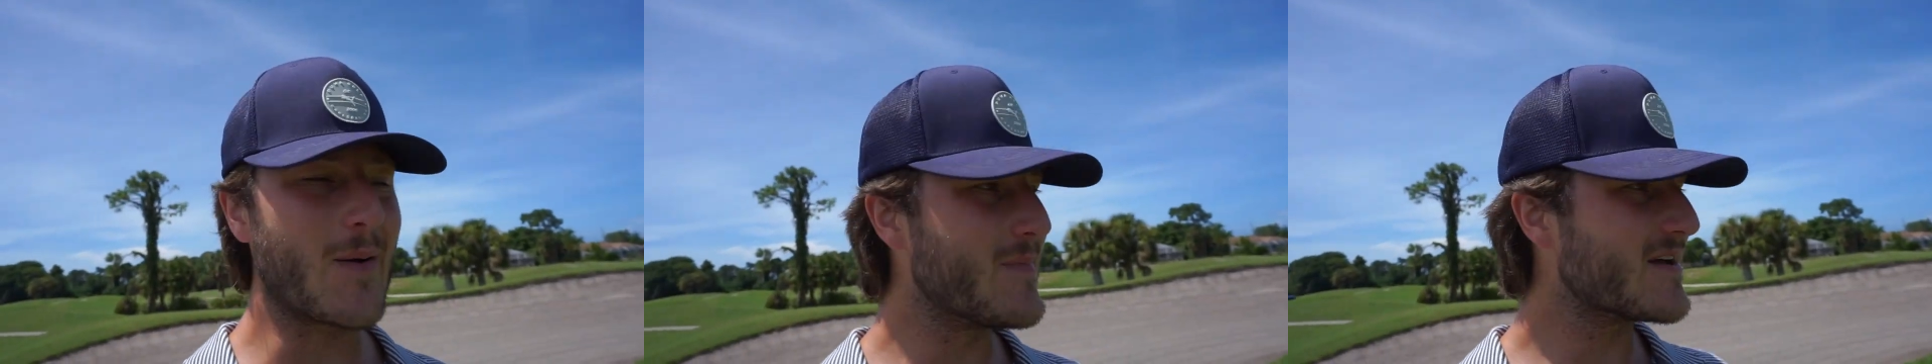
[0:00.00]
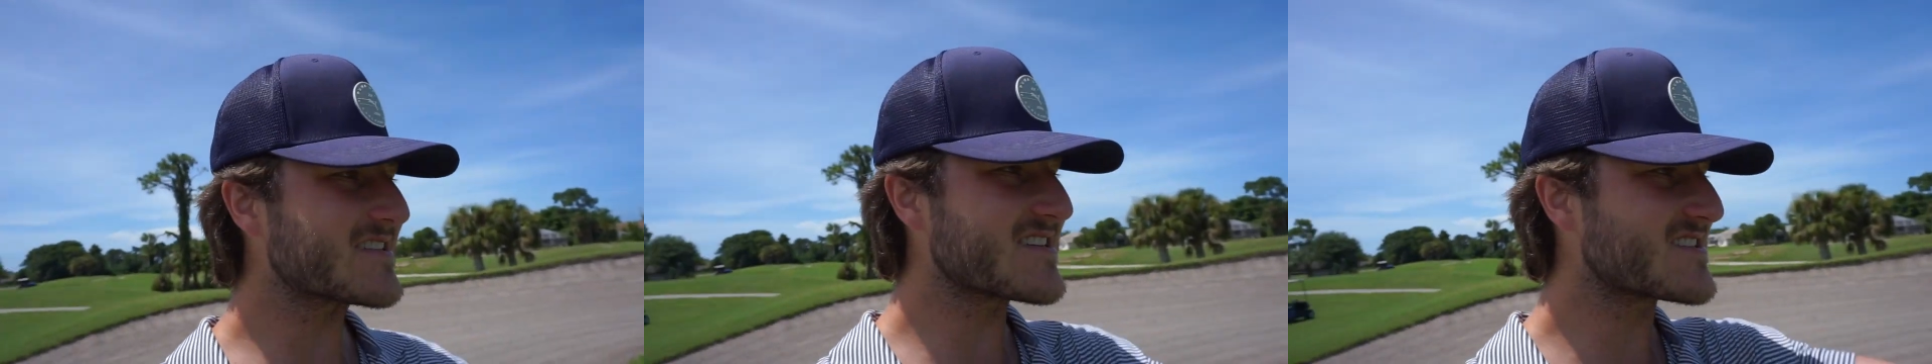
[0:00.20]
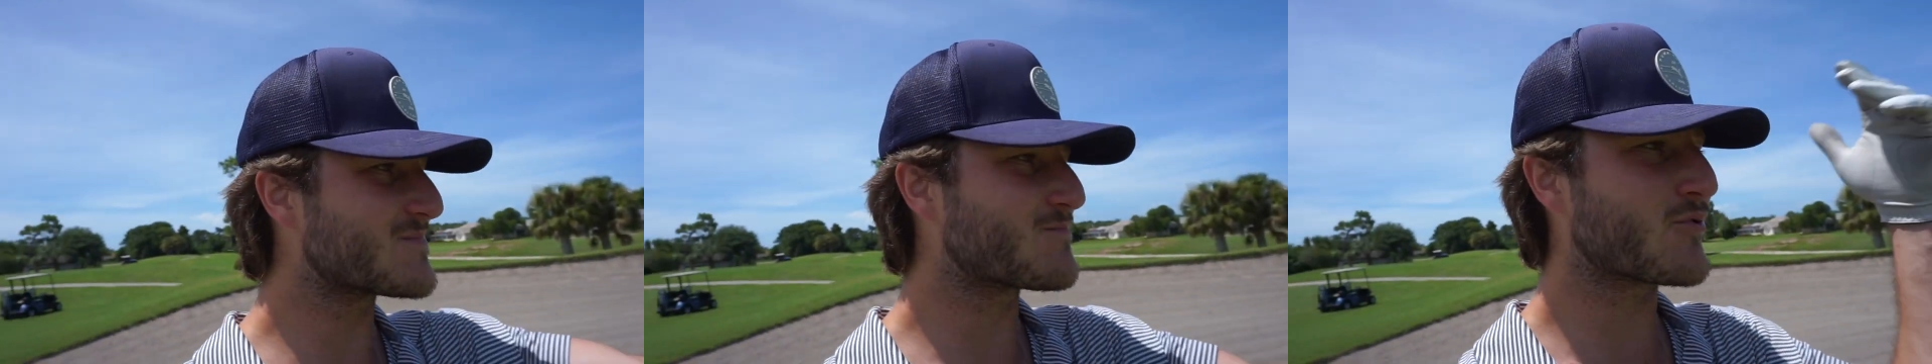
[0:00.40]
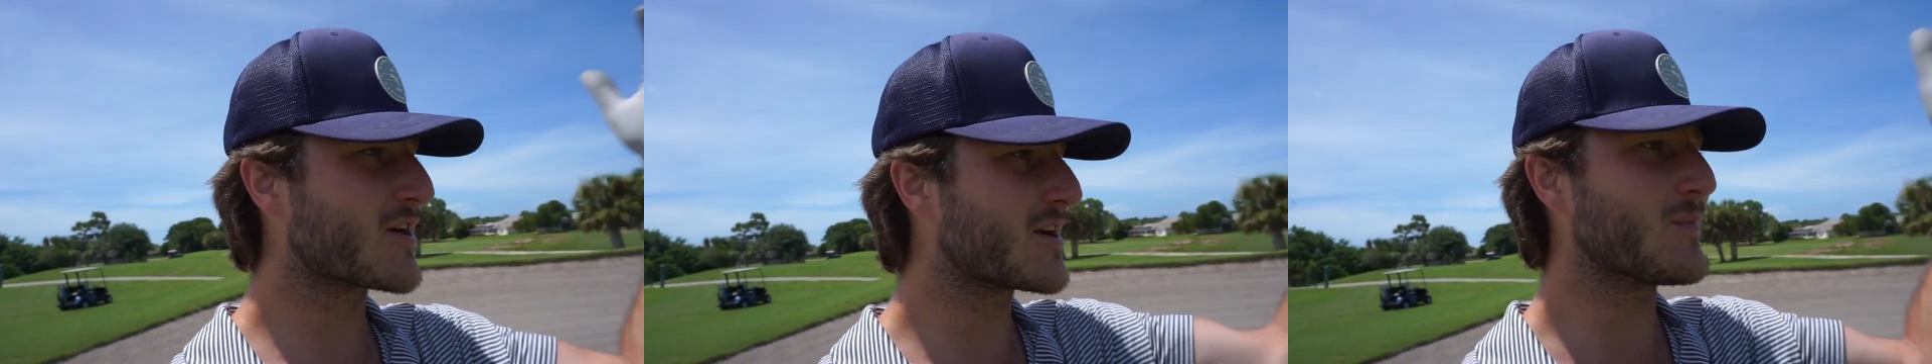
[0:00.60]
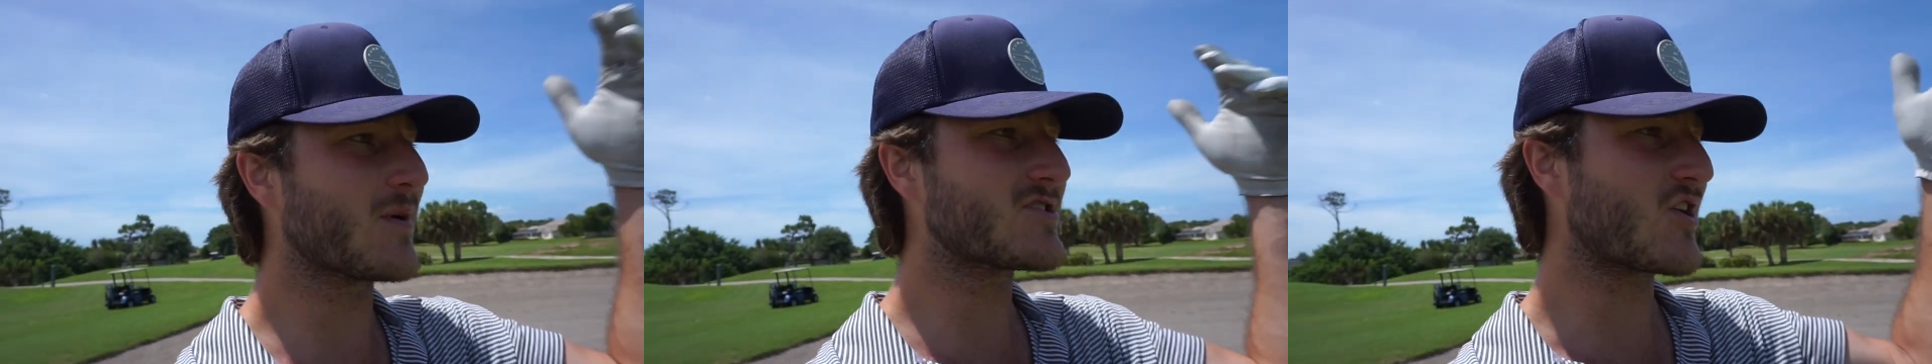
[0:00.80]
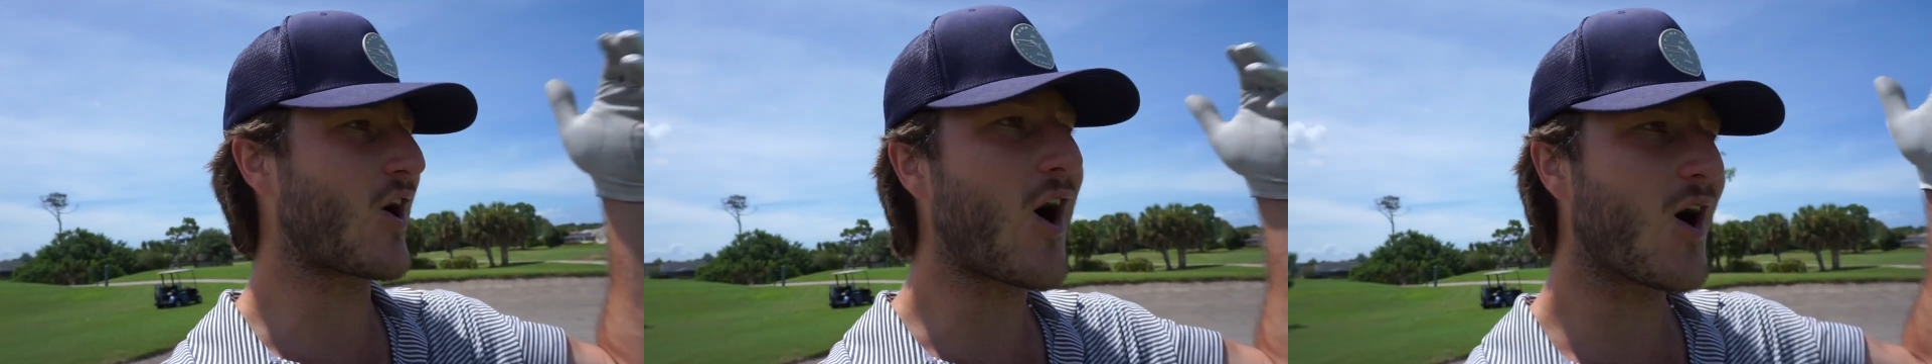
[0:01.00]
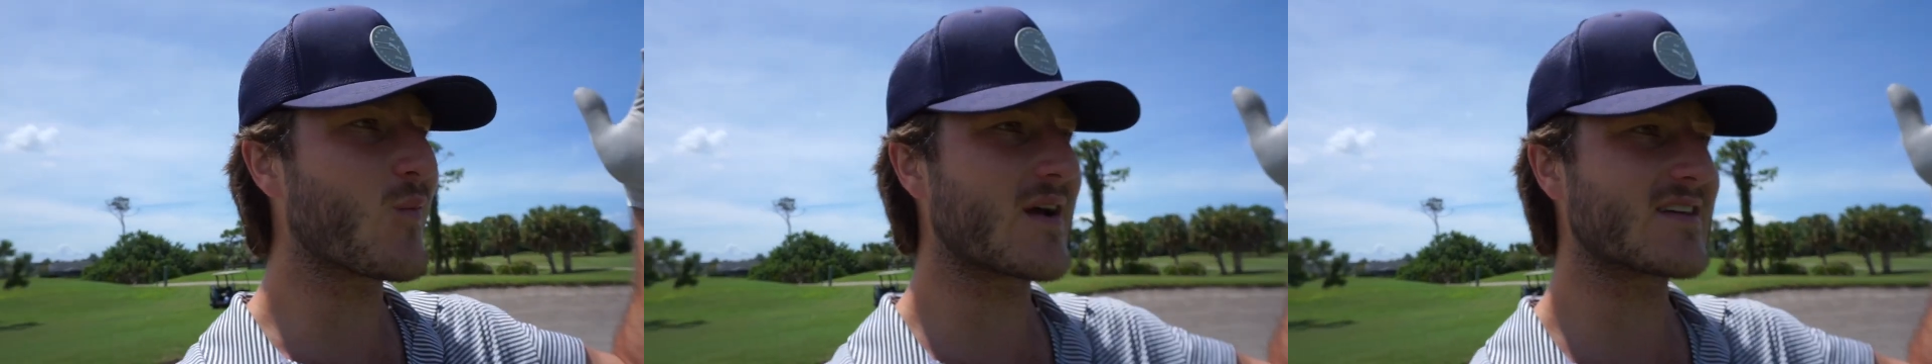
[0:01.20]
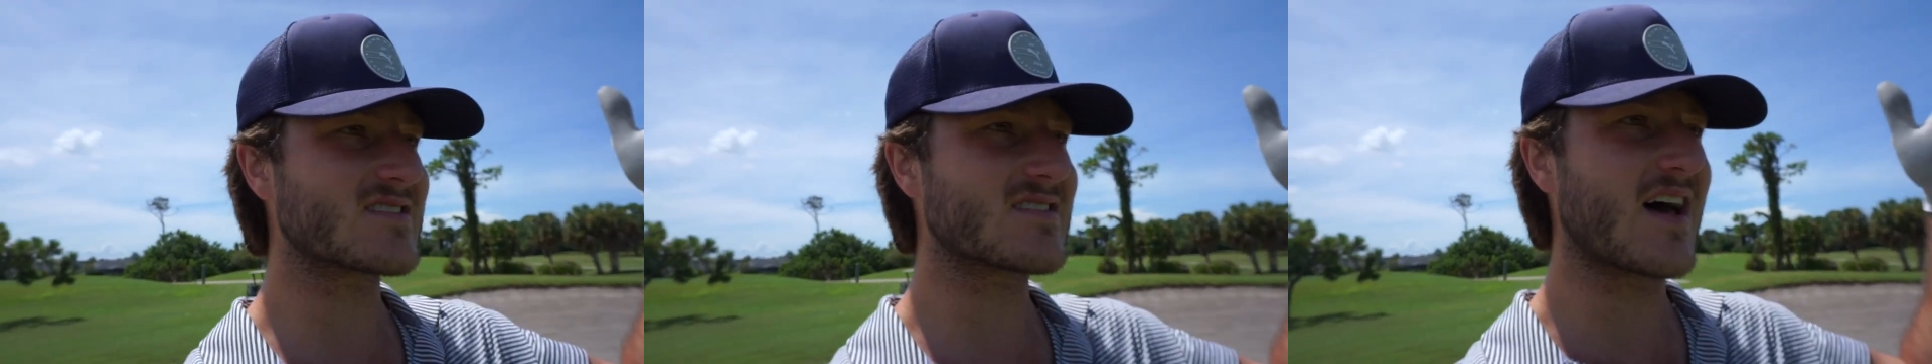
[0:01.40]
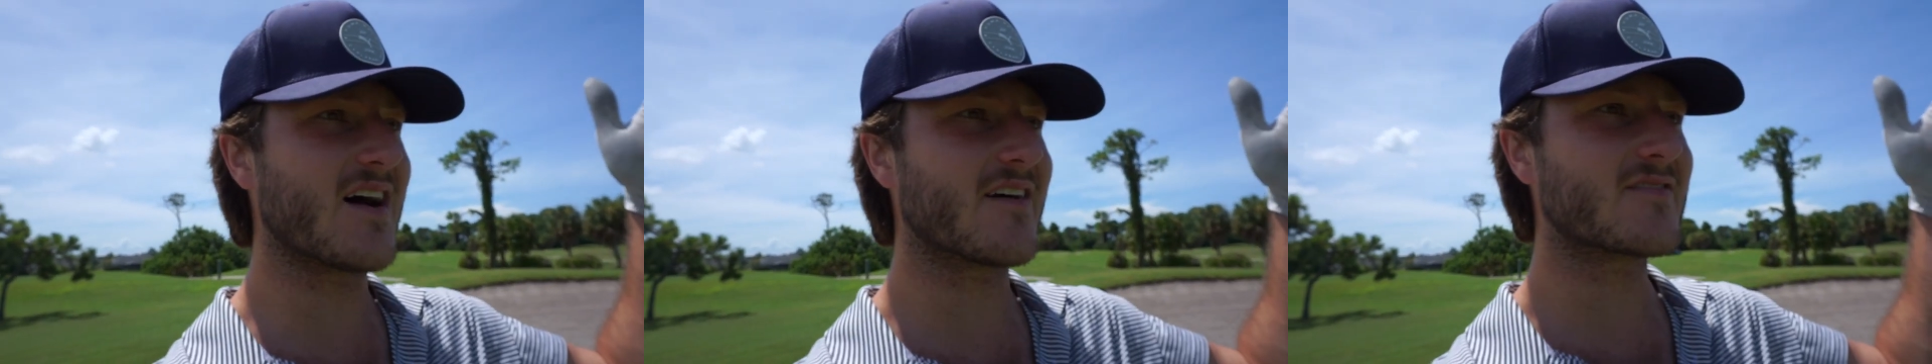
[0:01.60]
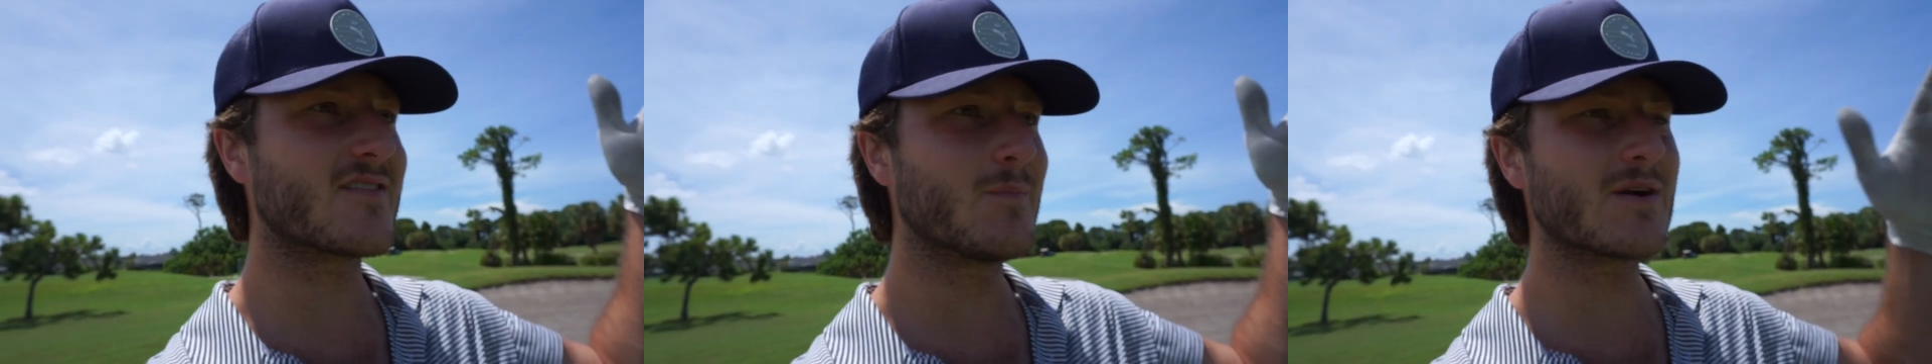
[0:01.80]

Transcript: miss is pretty much always left.